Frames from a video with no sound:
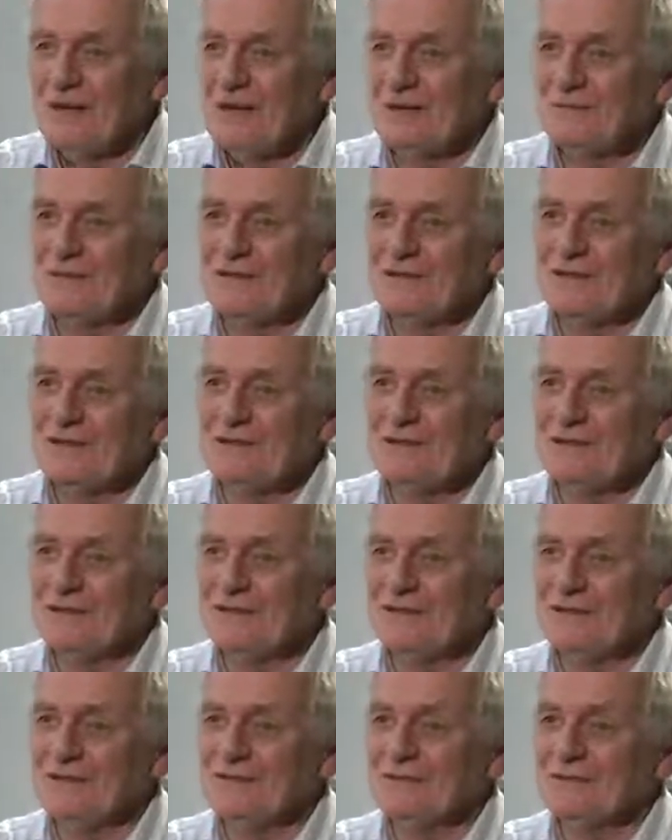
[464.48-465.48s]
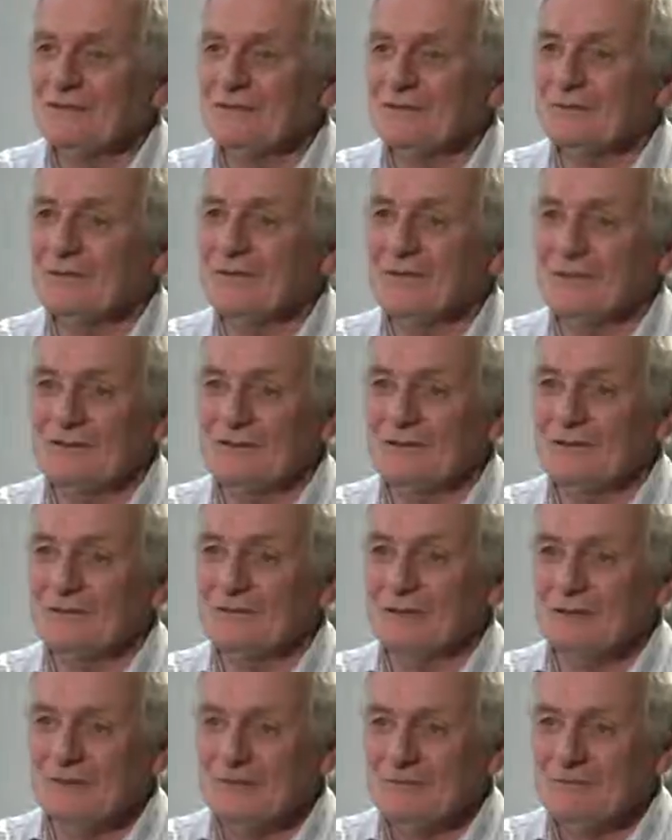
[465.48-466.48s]
High blood glucose, we don't know
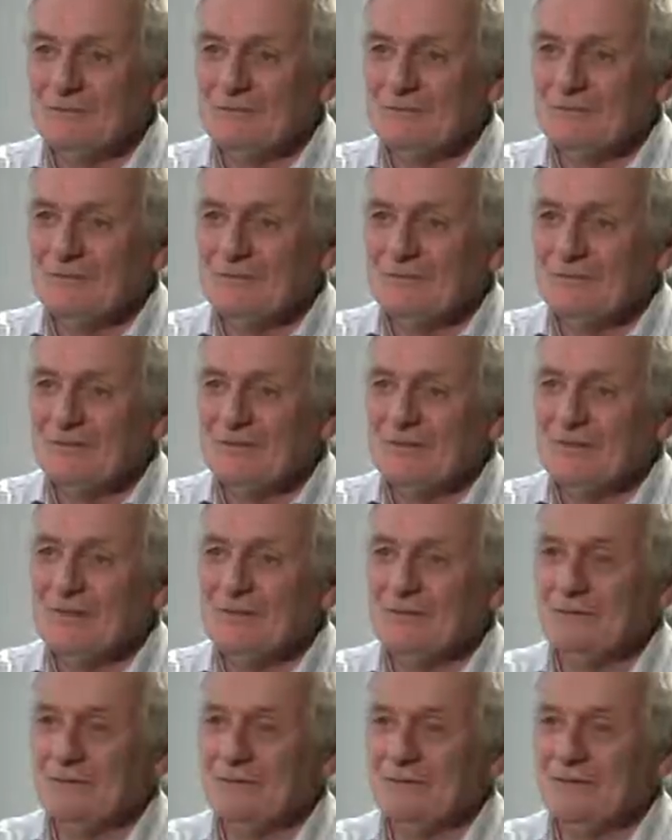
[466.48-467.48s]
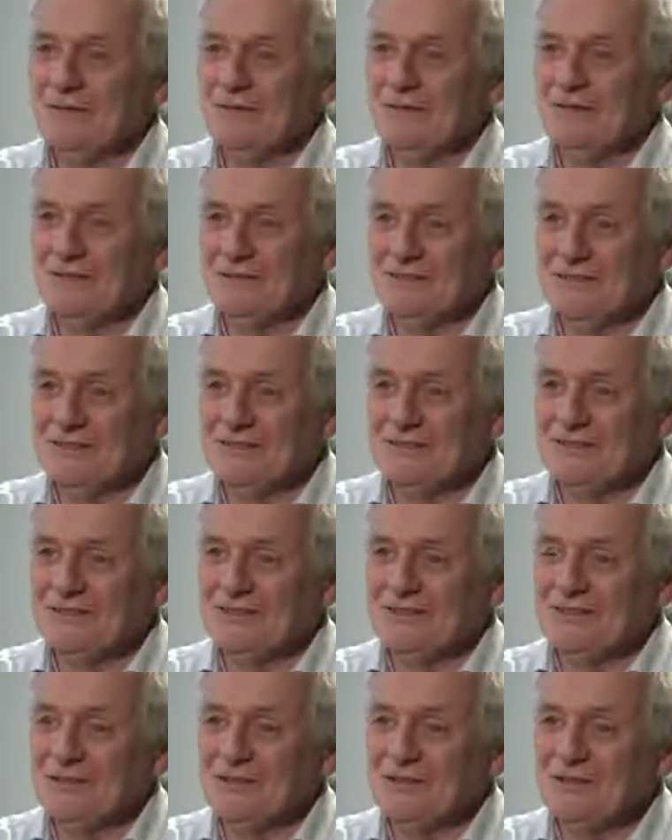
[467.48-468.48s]
why. That would be an honest
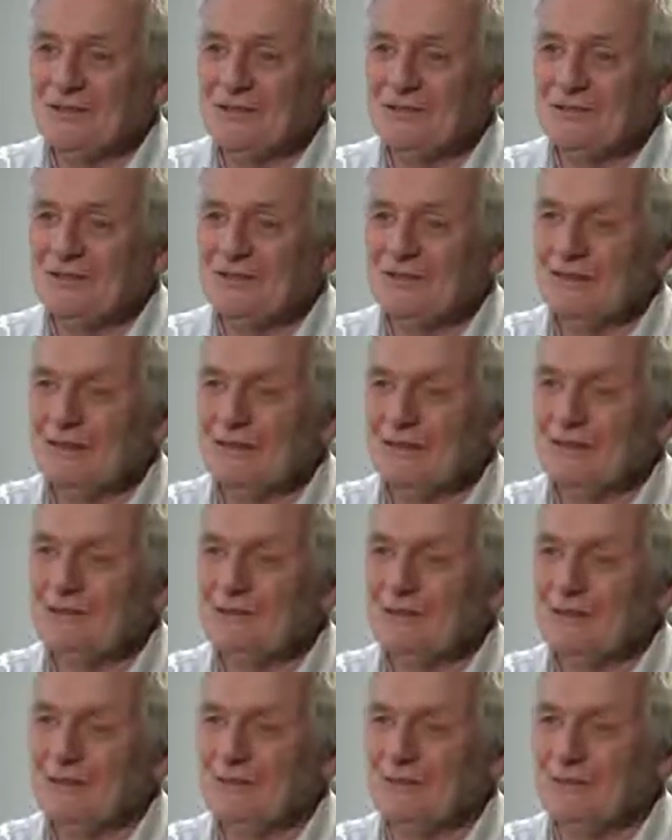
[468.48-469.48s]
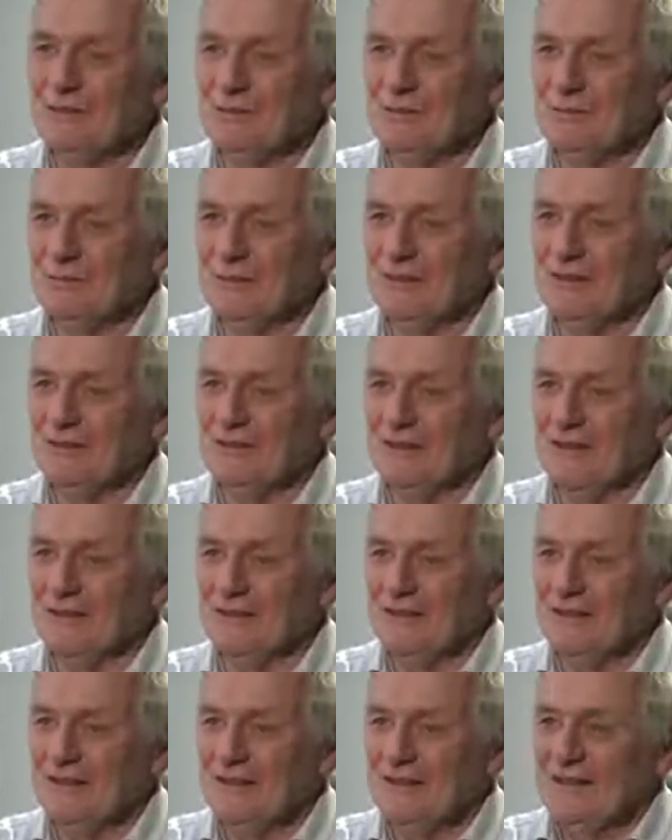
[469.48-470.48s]
description of it. And if we talked about
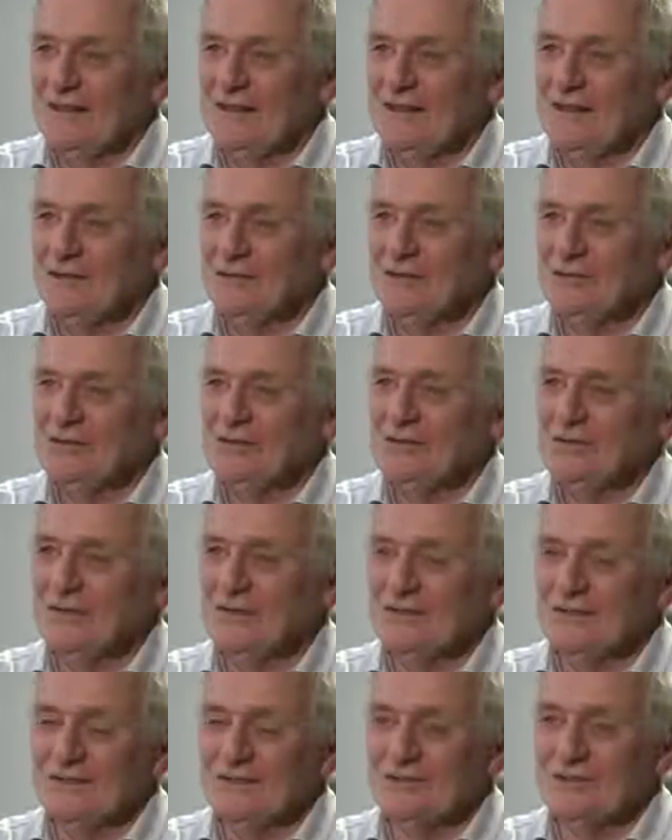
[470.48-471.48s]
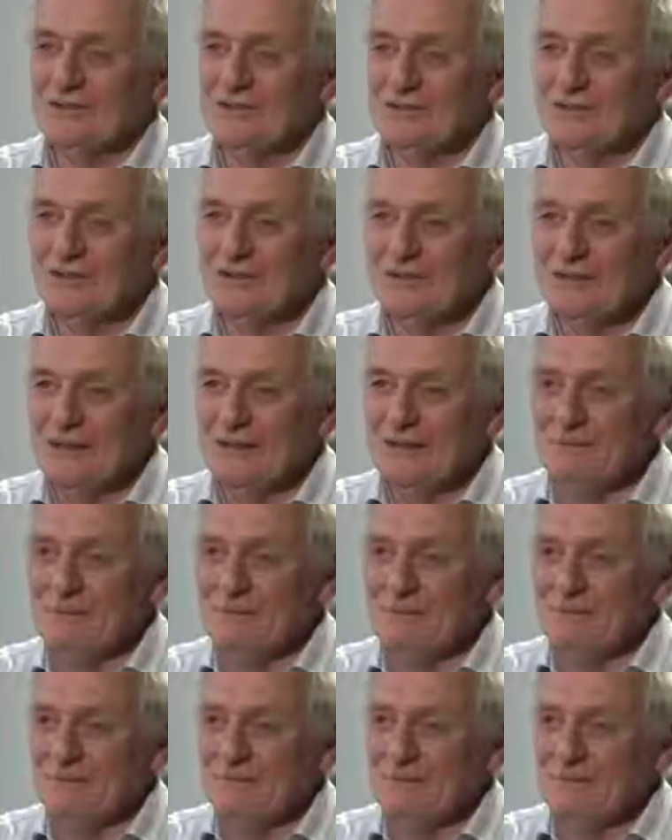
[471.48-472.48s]
that, it would remind us all the time
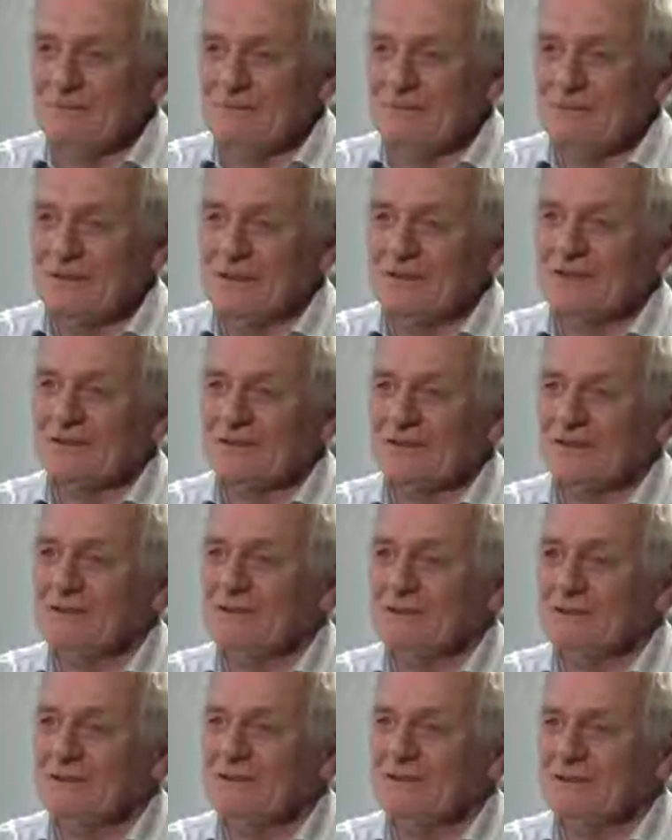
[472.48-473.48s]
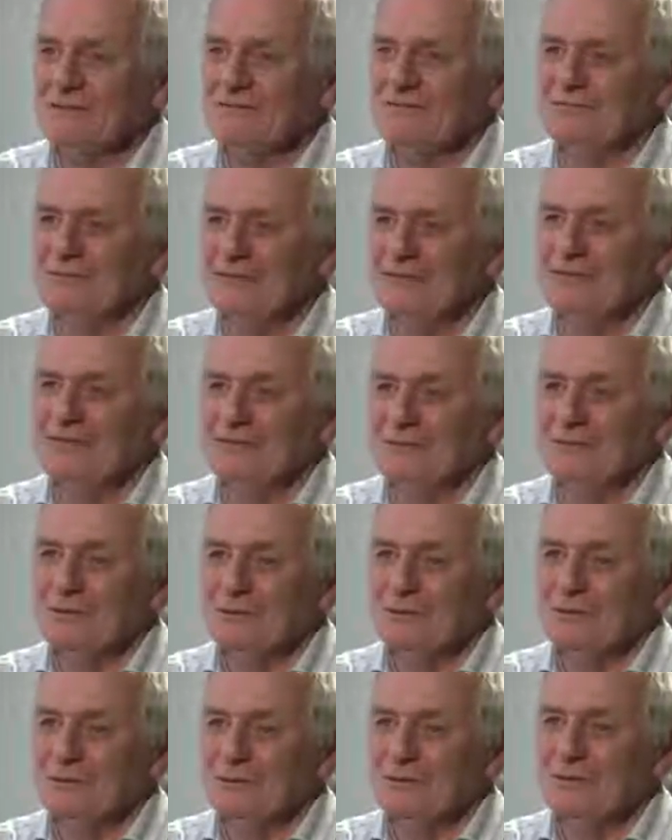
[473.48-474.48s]
that we didn't really know
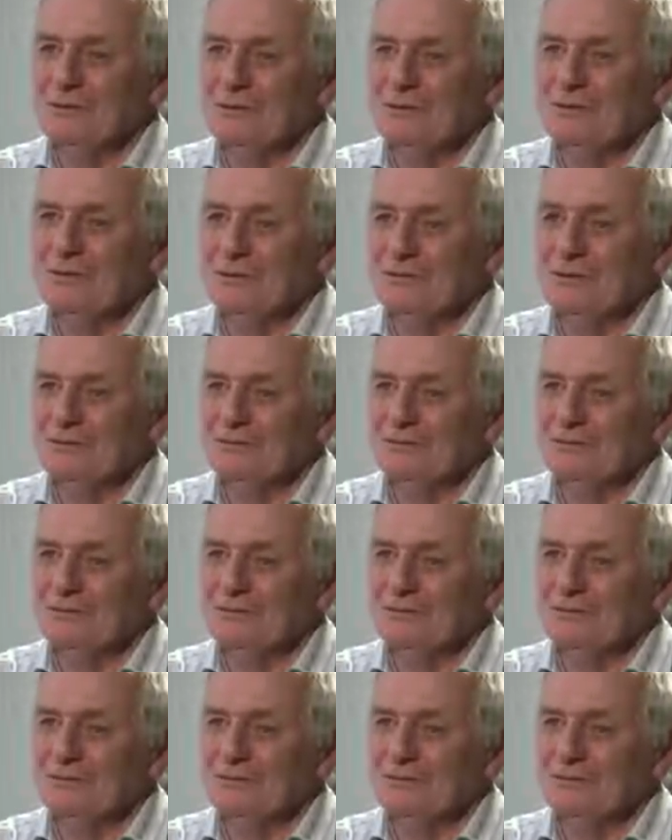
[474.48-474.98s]
what we were talking